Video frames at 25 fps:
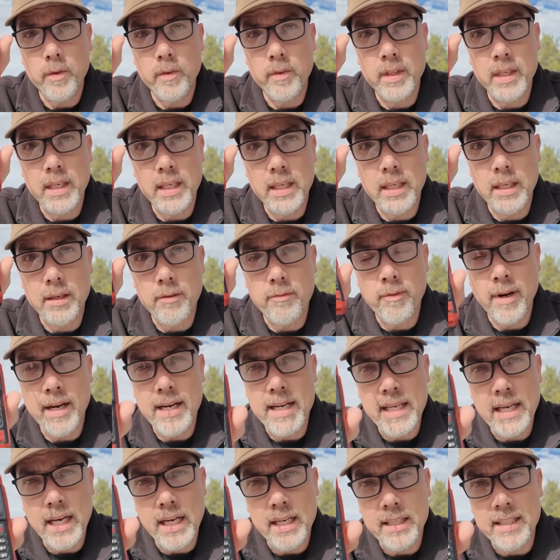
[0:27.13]
the
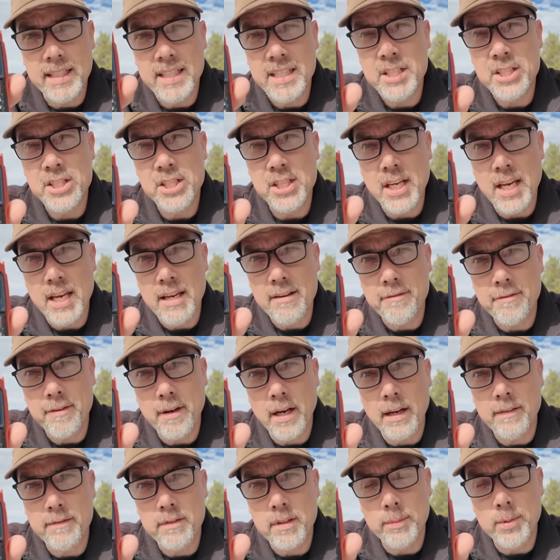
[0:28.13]
Radioddity
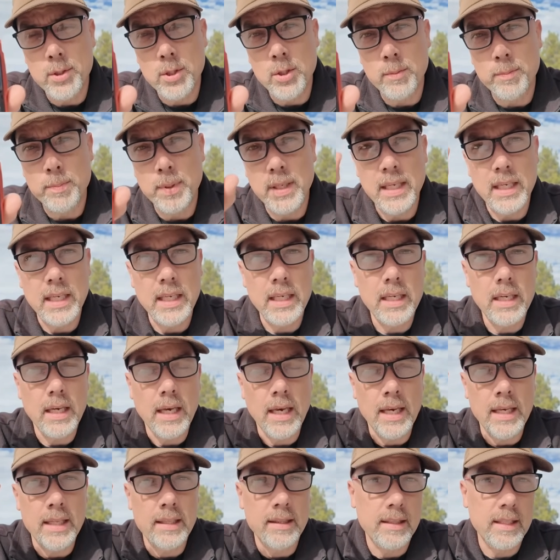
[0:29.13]

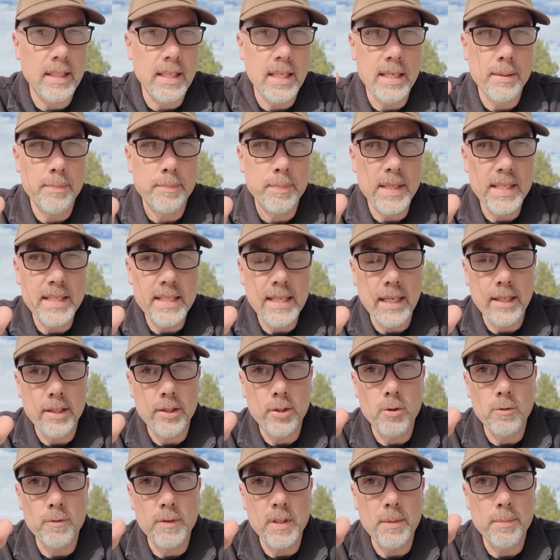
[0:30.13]
GA5WB, and the Btech
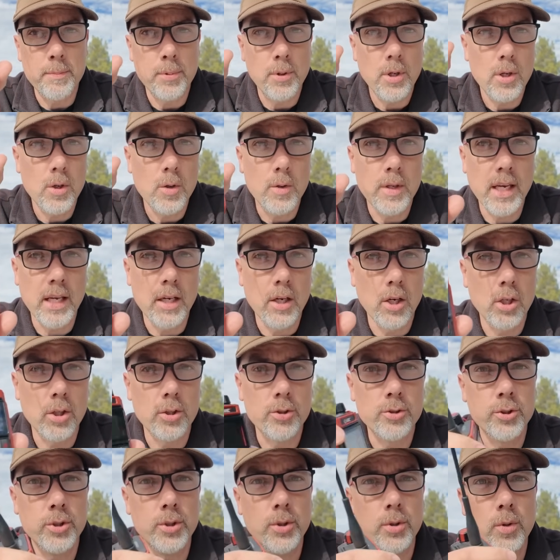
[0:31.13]
UV Pro can
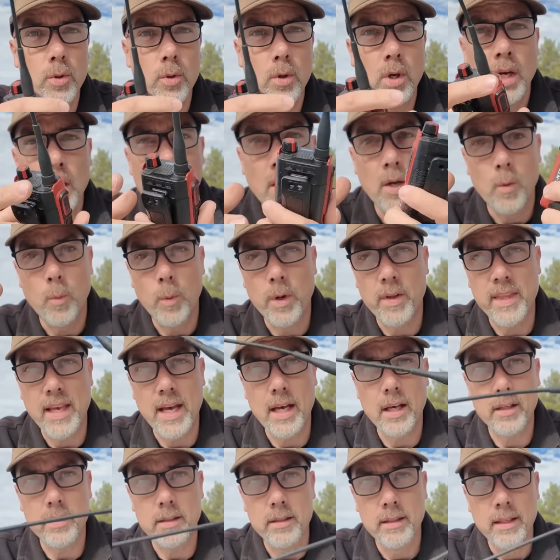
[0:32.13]
all do
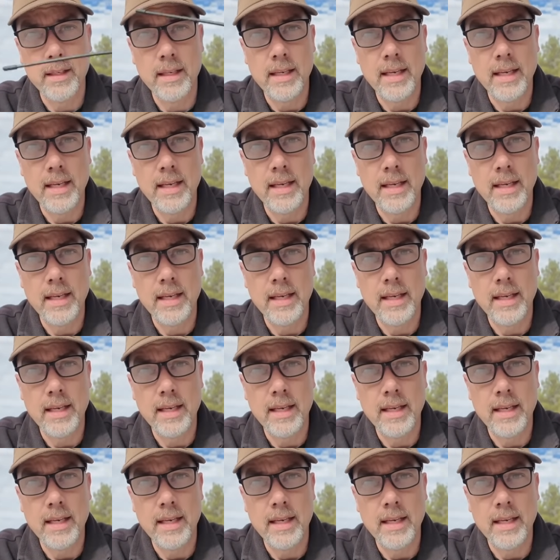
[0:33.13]
without